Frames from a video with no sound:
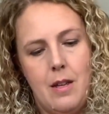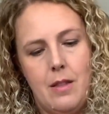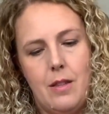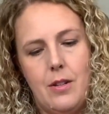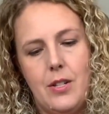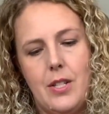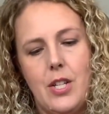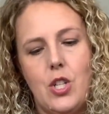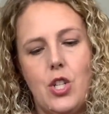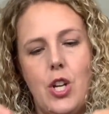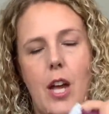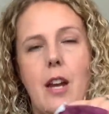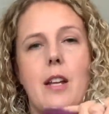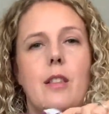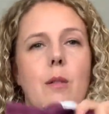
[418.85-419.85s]
they're stitched
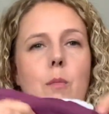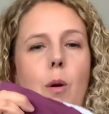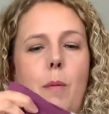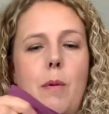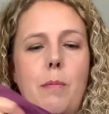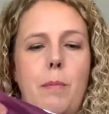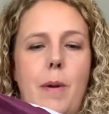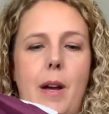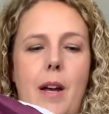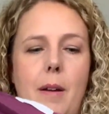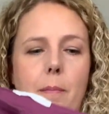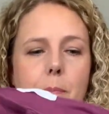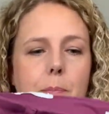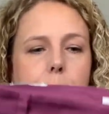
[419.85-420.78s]
shut at the moment, but